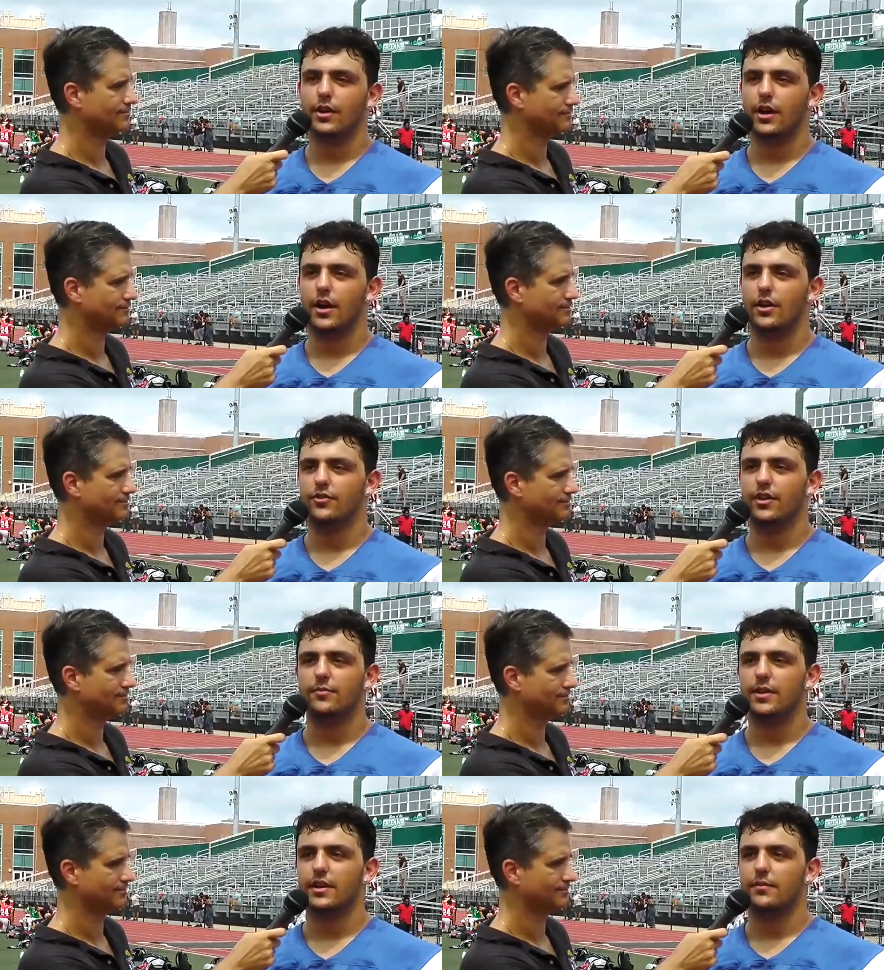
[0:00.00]
Speaker 1: uh,
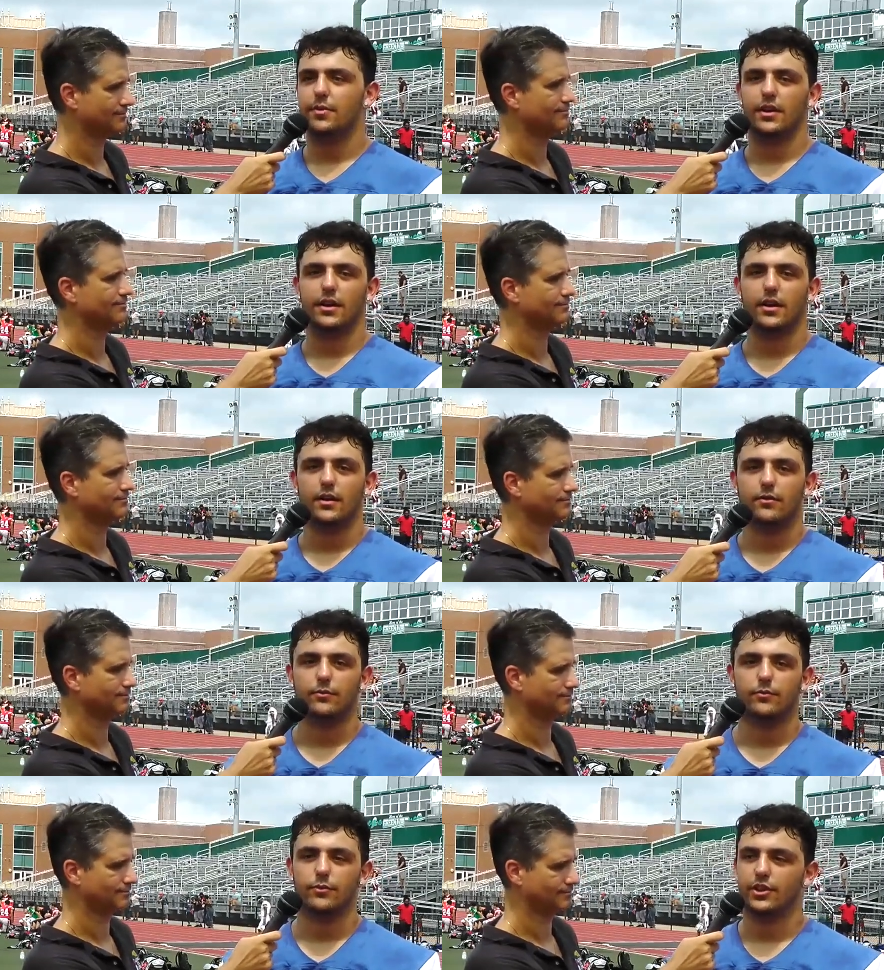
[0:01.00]
underestimated, but uh,
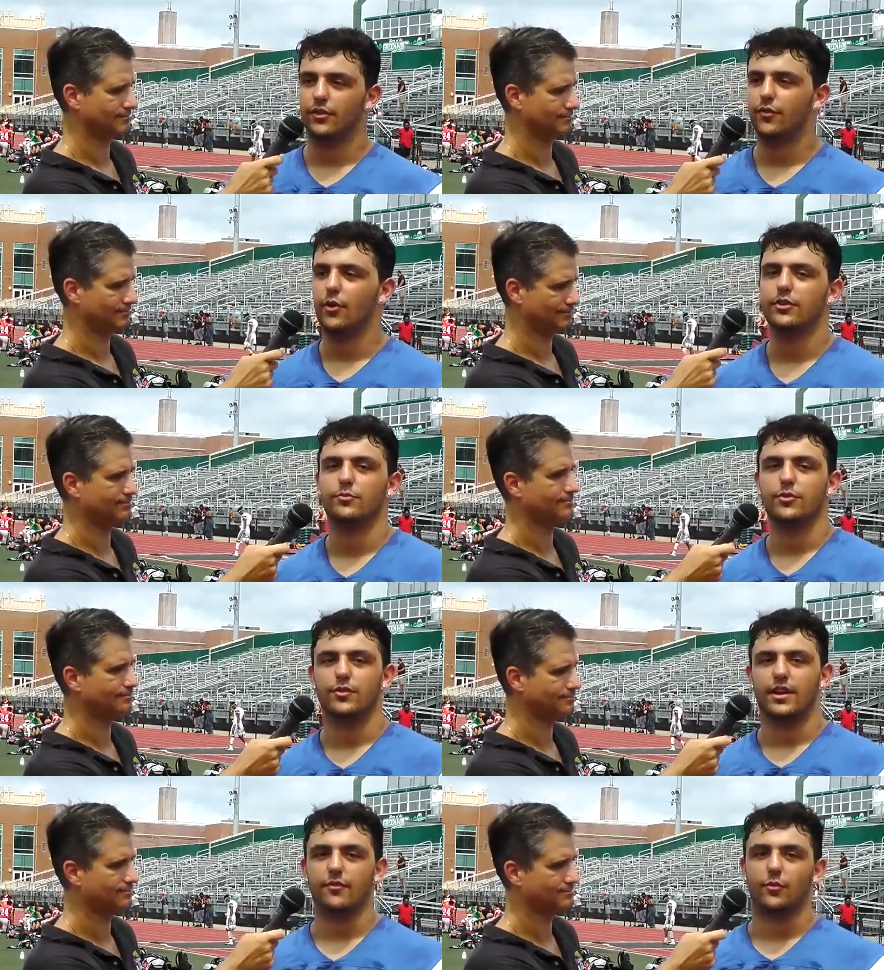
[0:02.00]
we look forward to
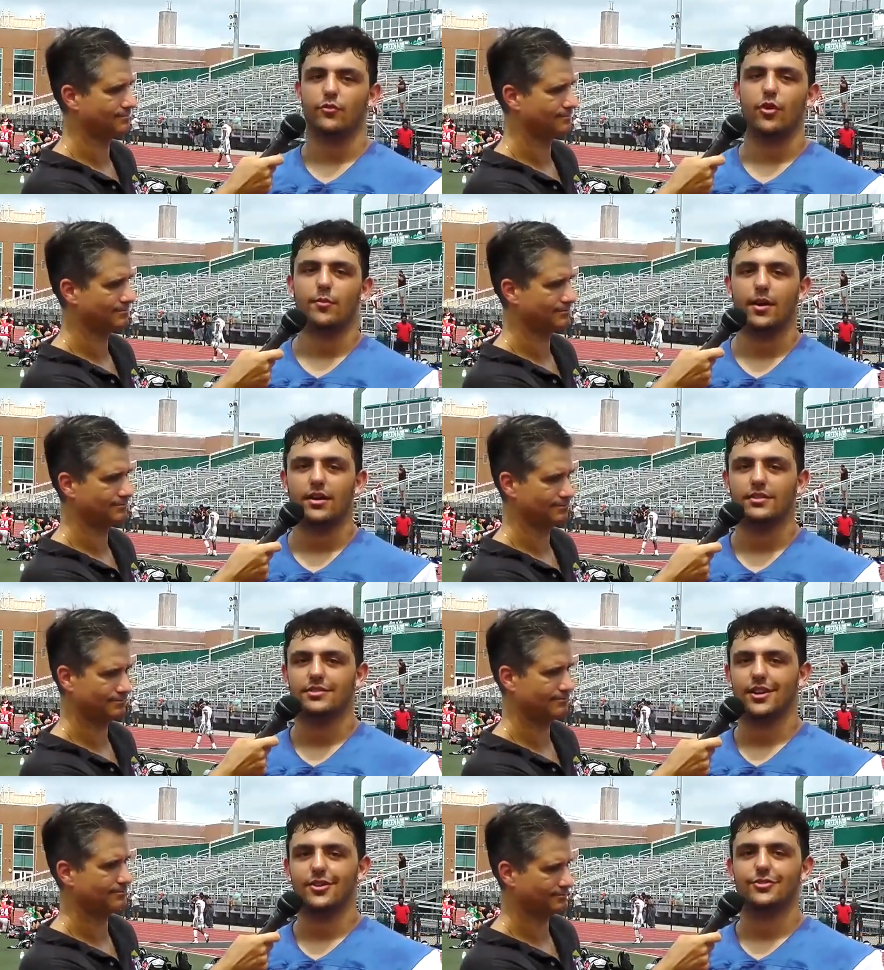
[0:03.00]
proving everyone wrong about us.
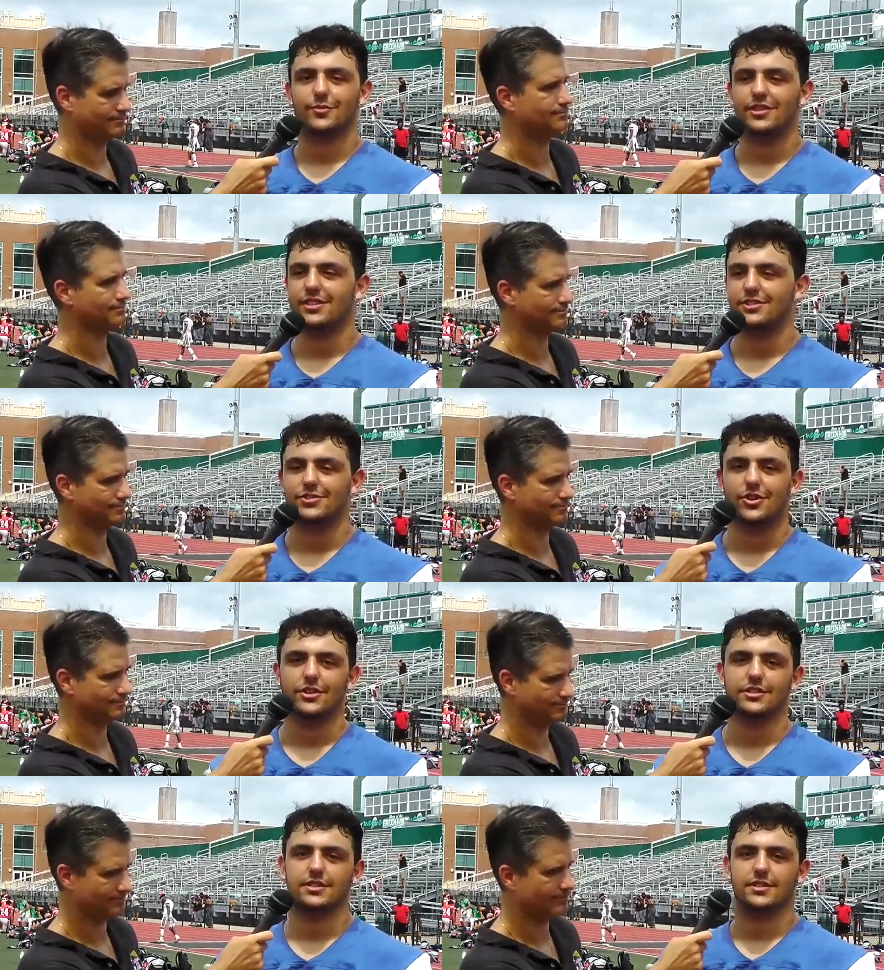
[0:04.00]
You know, when the season
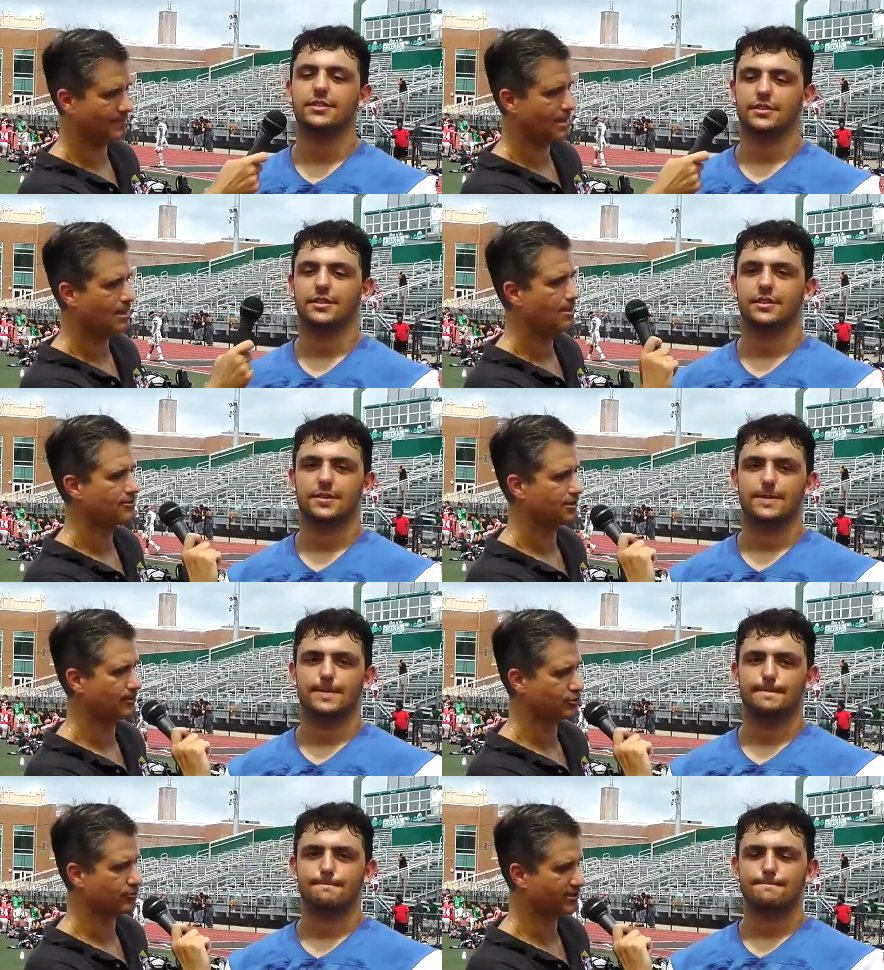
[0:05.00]
starts.
Speaker 2: Some of the
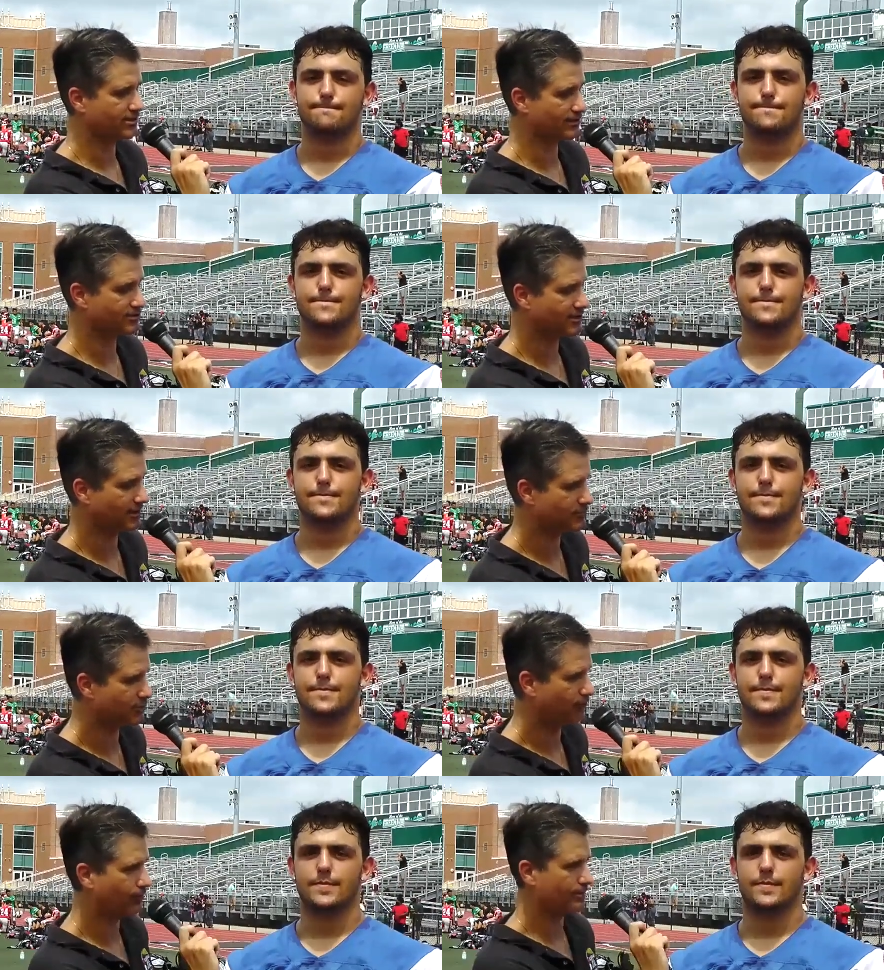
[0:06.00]
strengths of this team so
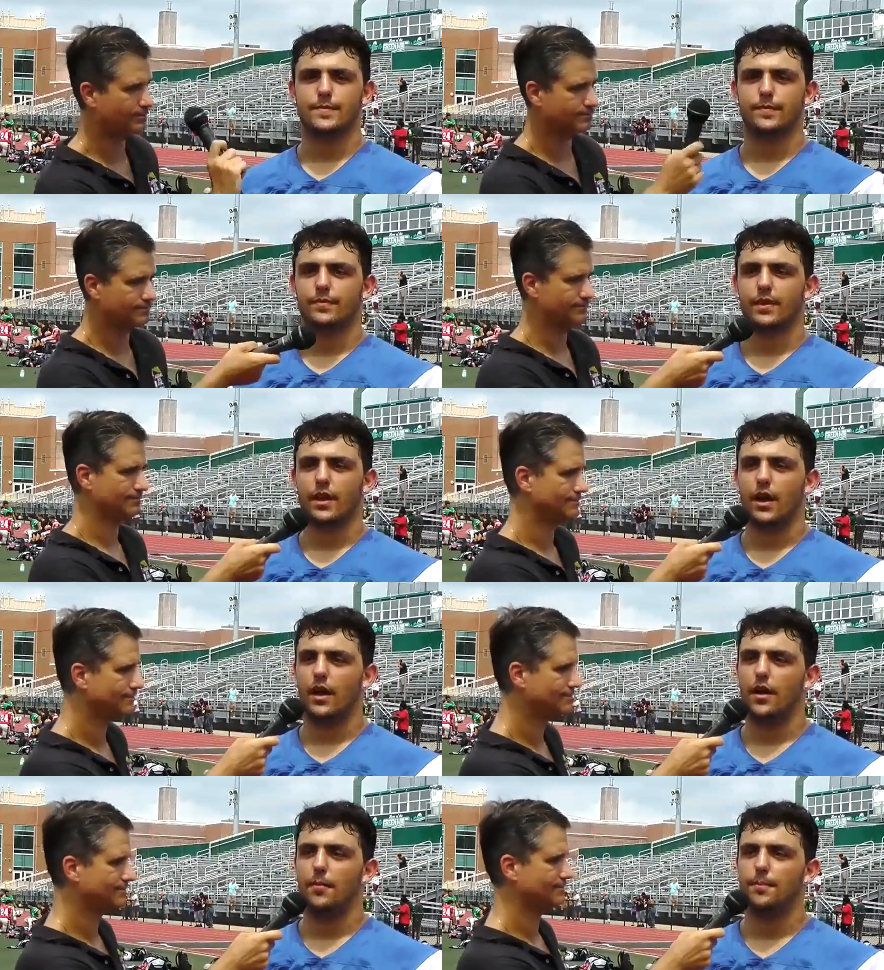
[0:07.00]
far.
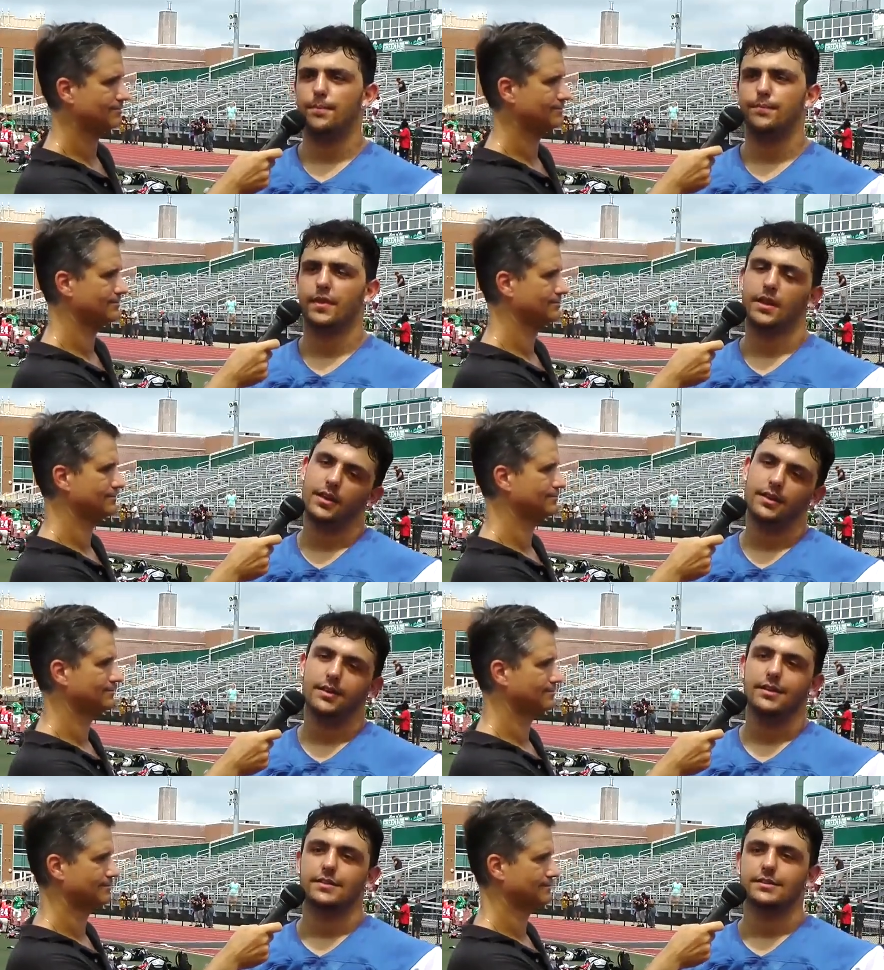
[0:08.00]
Speaker 1: Um,
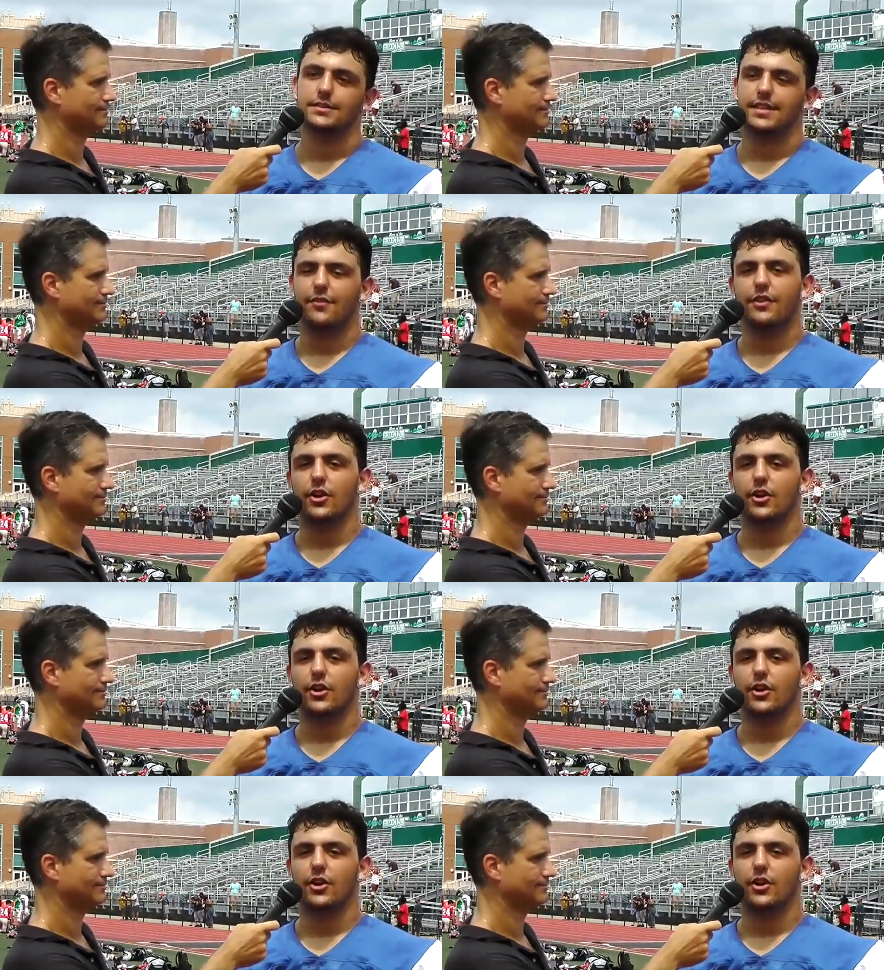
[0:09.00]
definitely our